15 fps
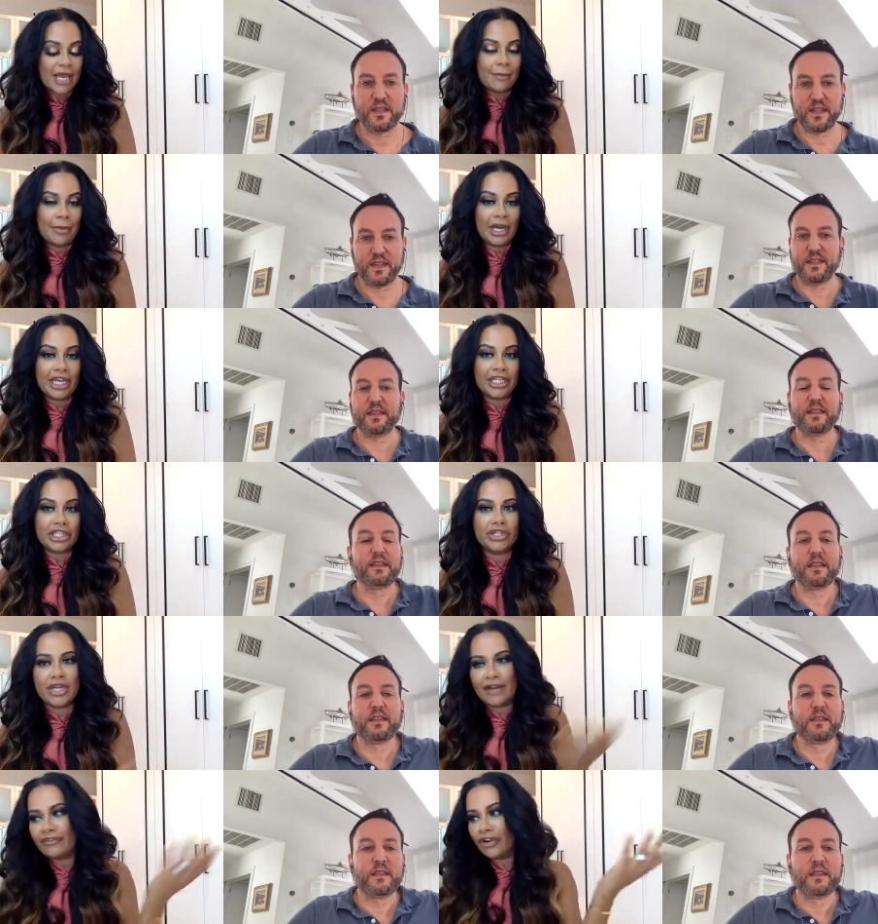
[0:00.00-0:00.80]
Speaker 1: but you
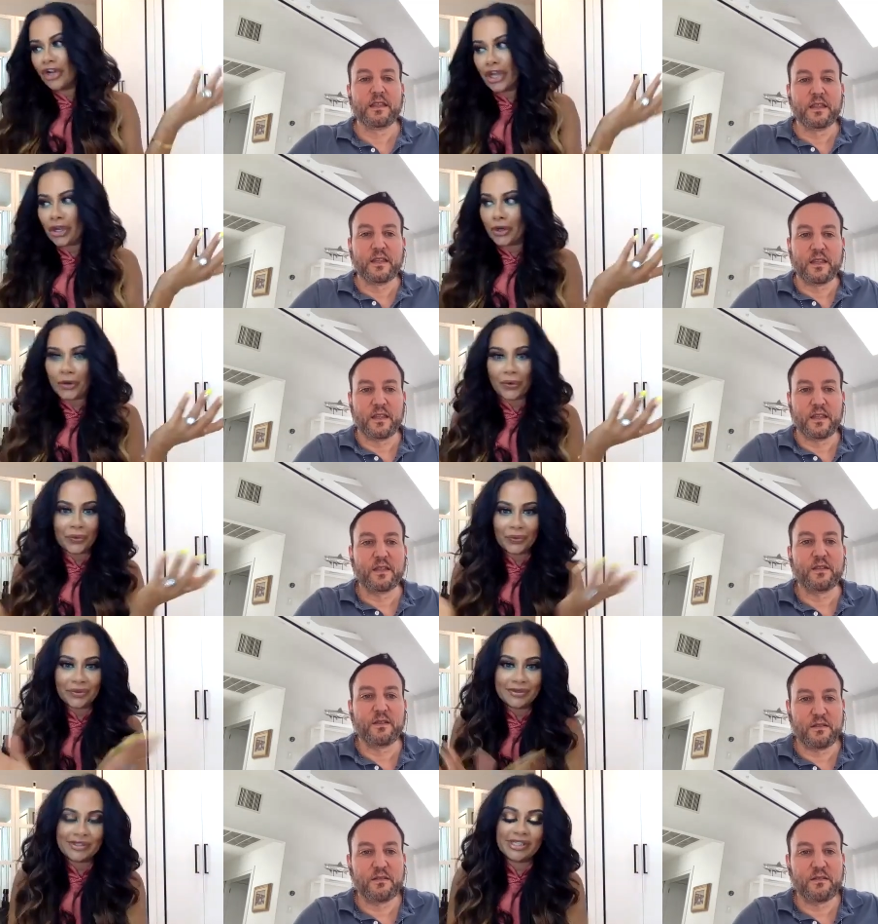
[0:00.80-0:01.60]
never
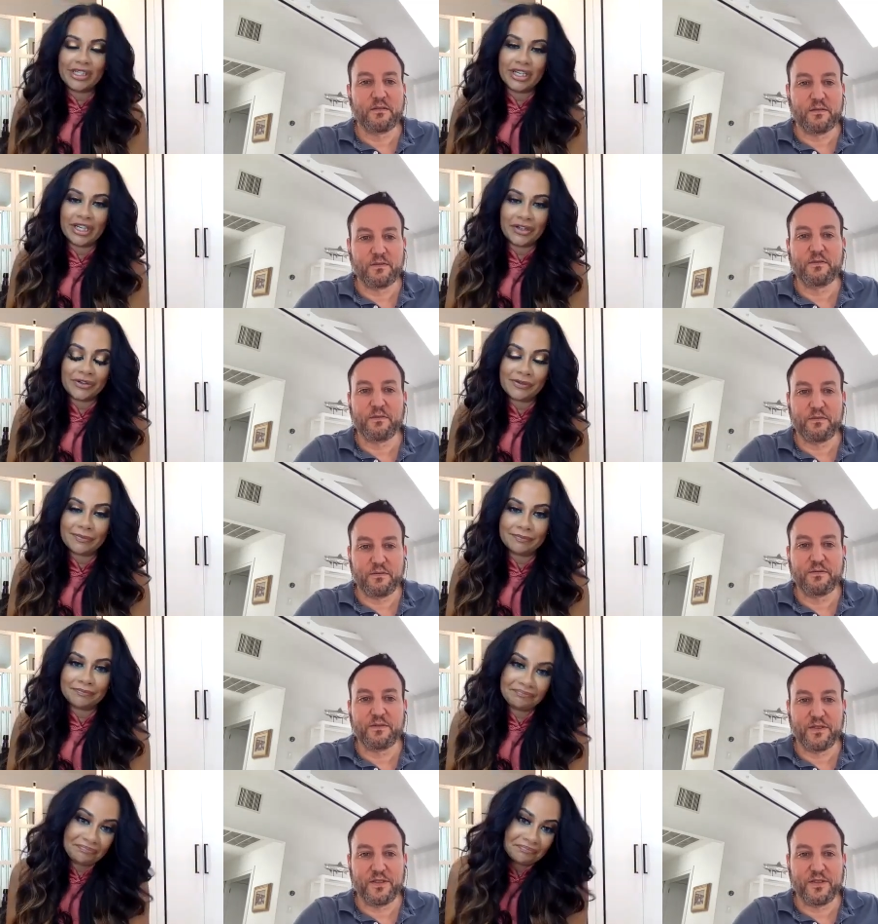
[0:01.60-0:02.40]
know, you know.
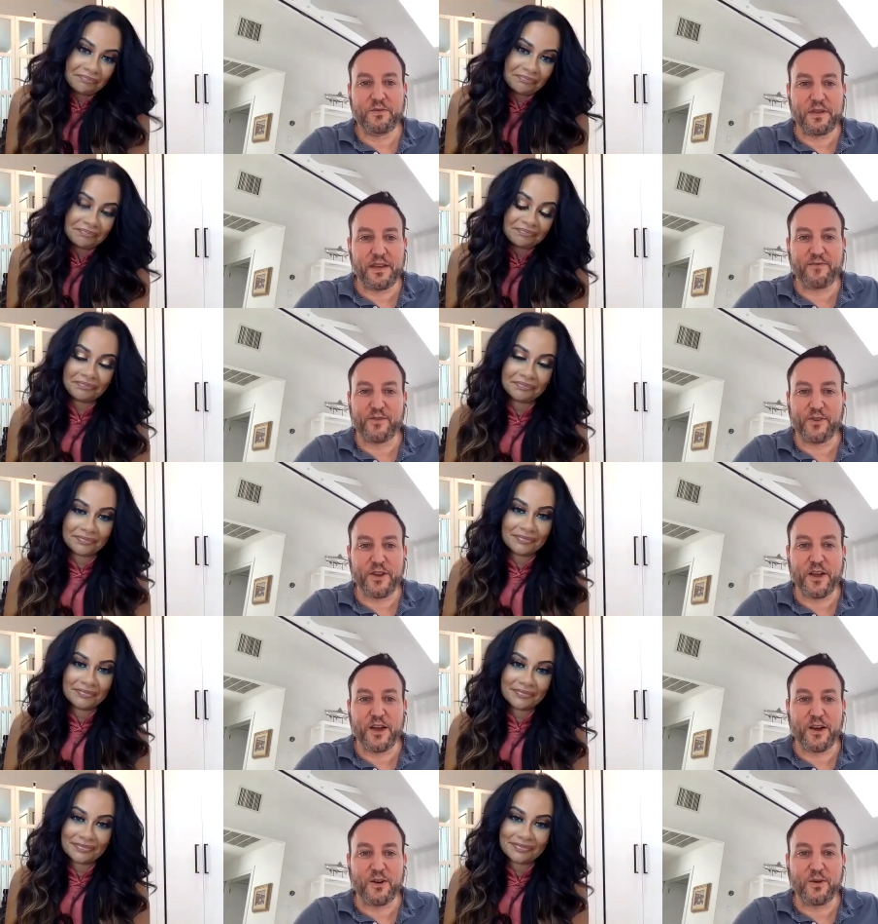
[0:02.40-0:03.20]
Speaker 2: You never
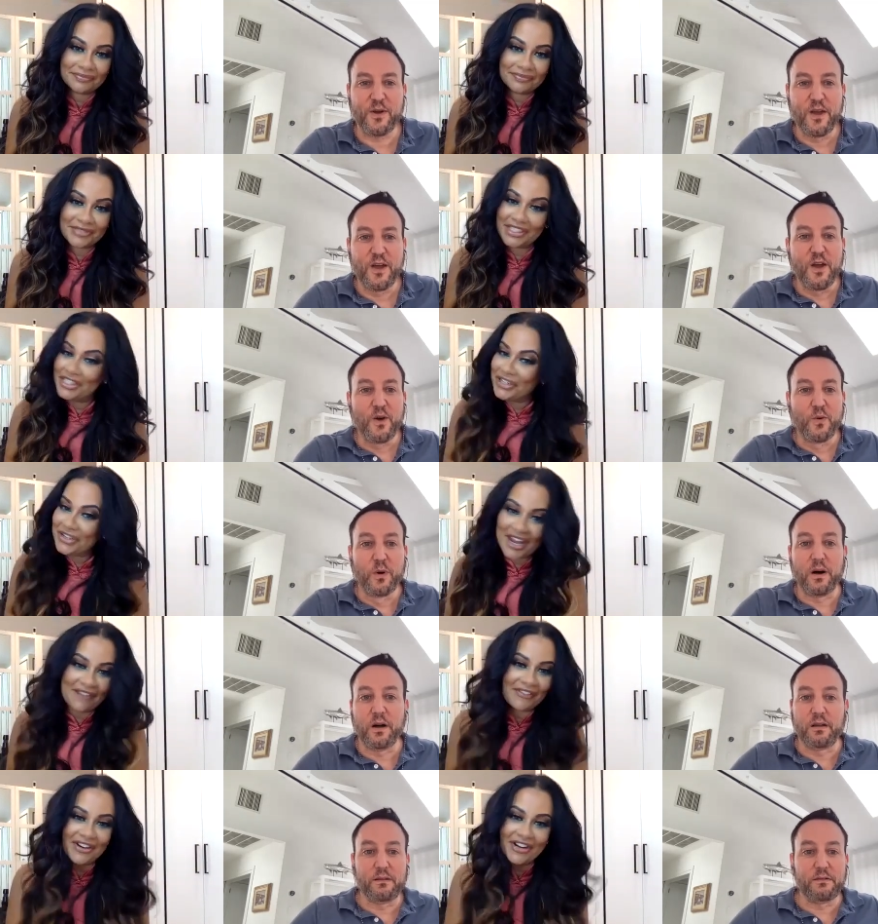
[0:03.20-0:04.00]
know. You
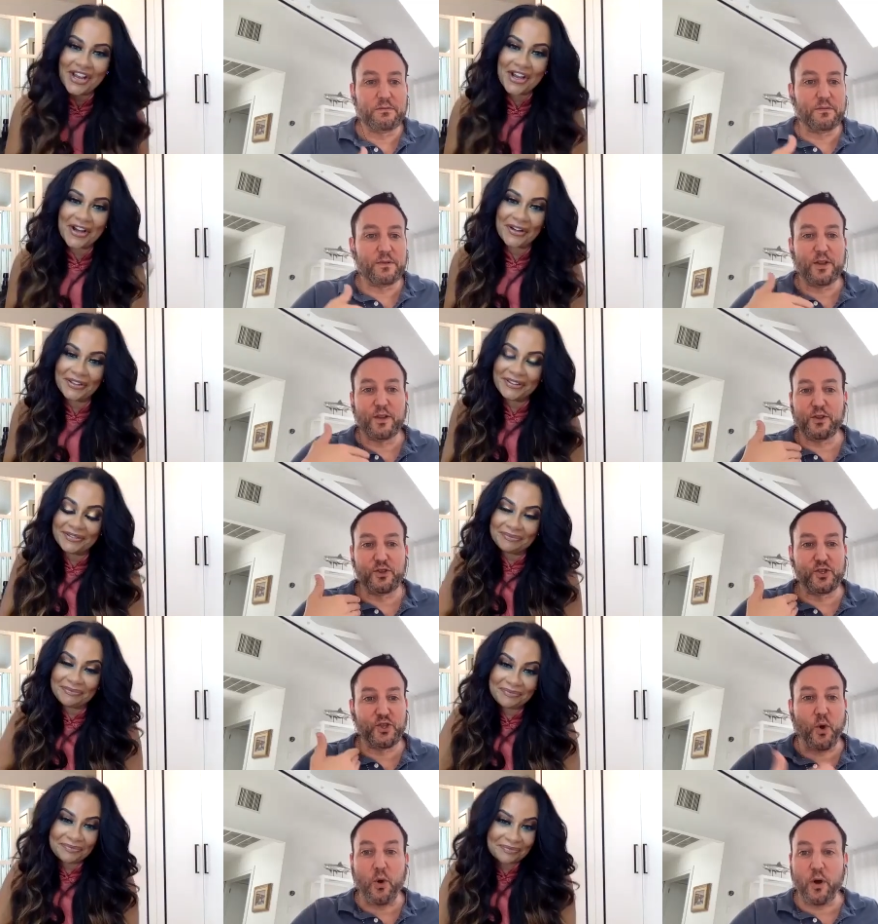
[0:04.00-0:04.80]
never well, know.
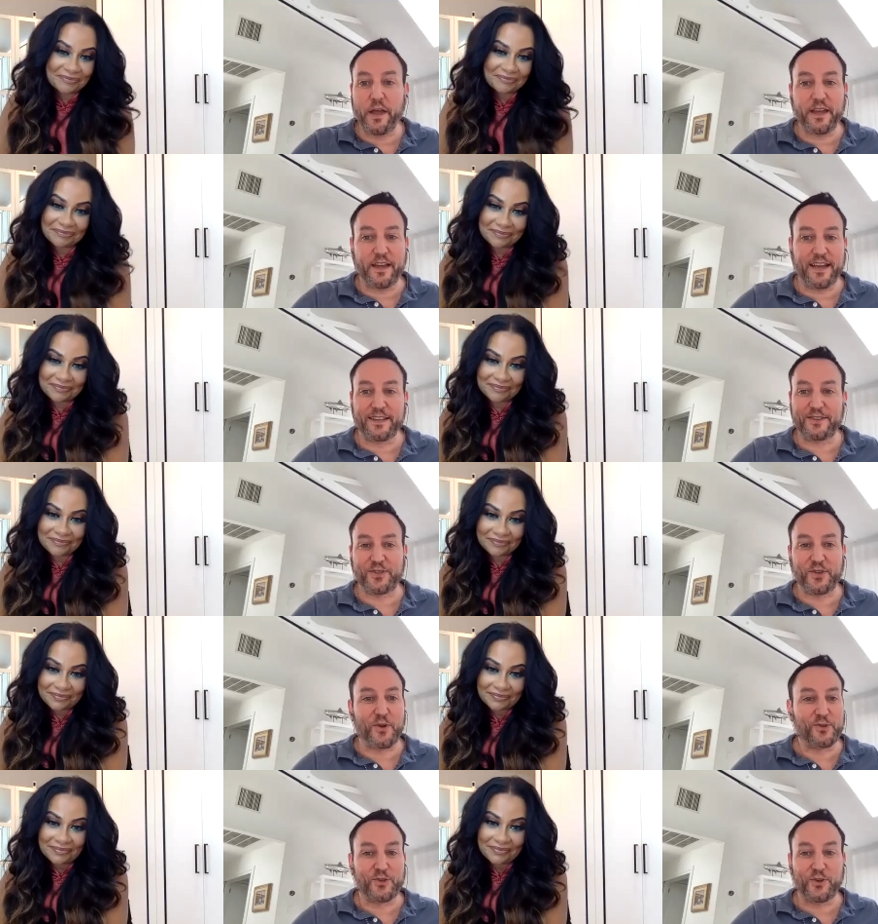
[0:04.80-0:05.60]
Toya has
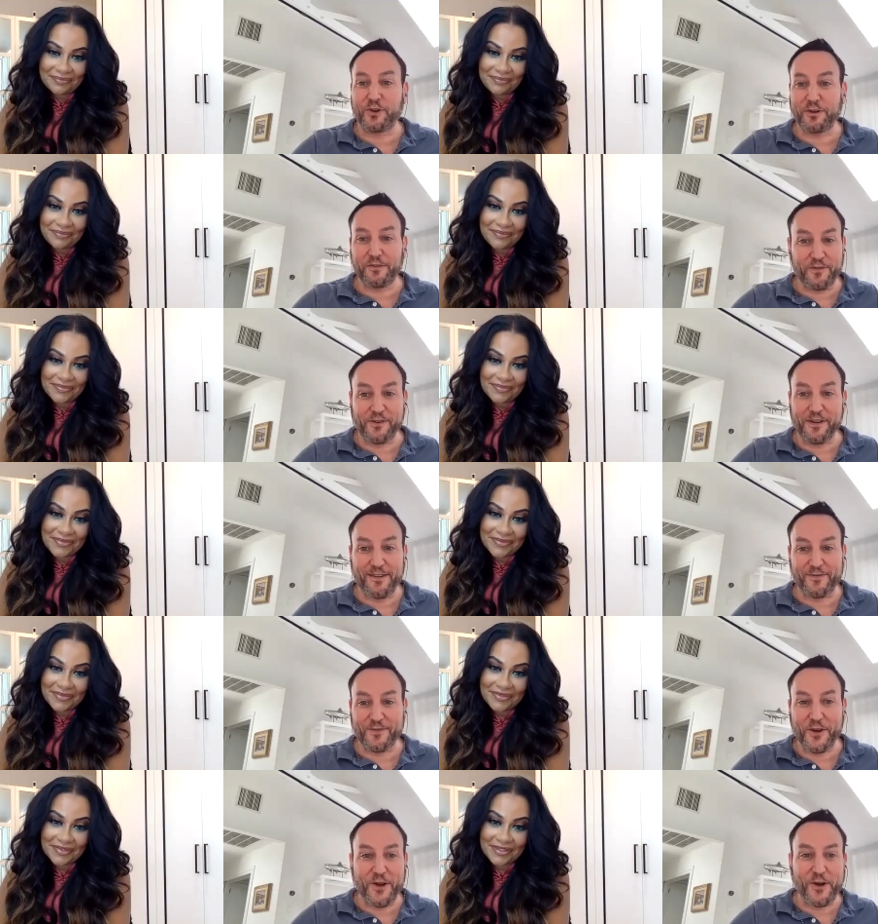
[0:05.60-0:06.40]
sold her
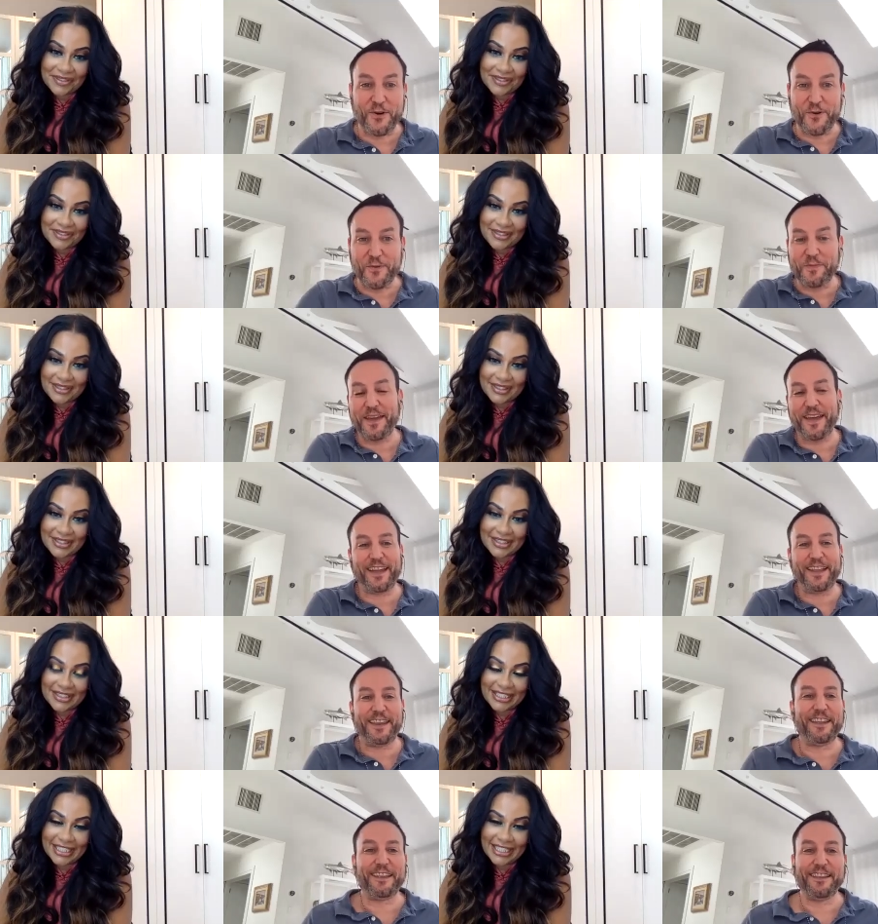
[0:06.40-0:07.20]
forever home
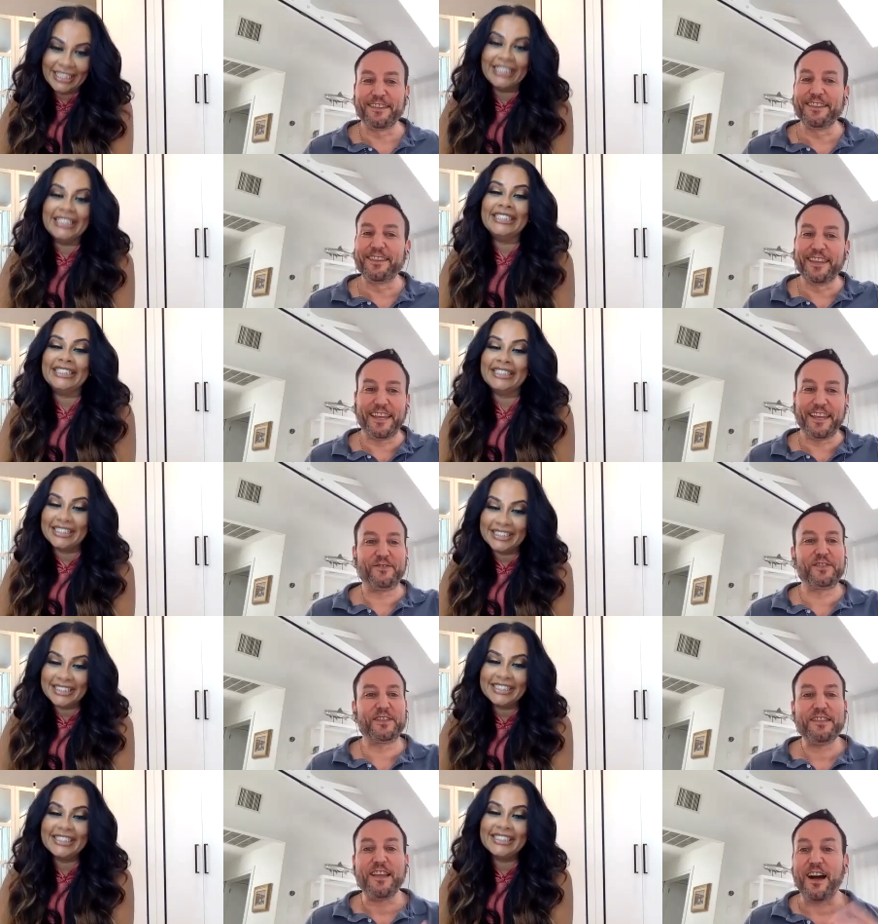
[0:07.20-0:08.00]
and
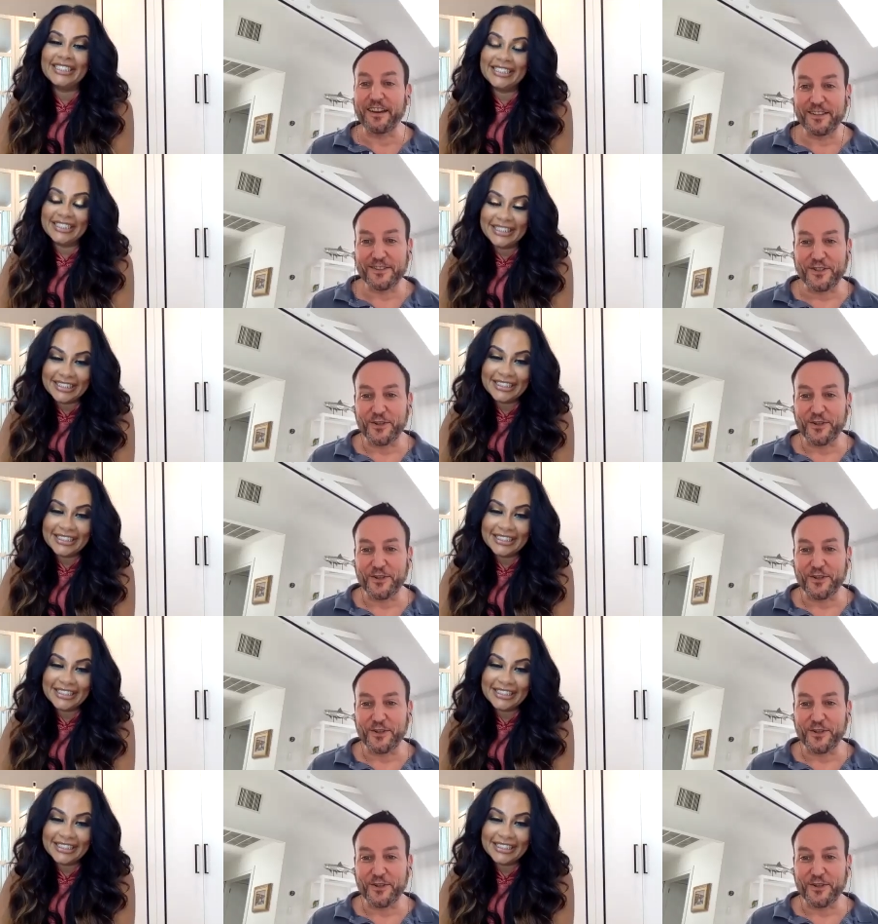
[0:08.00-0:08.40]
lives not as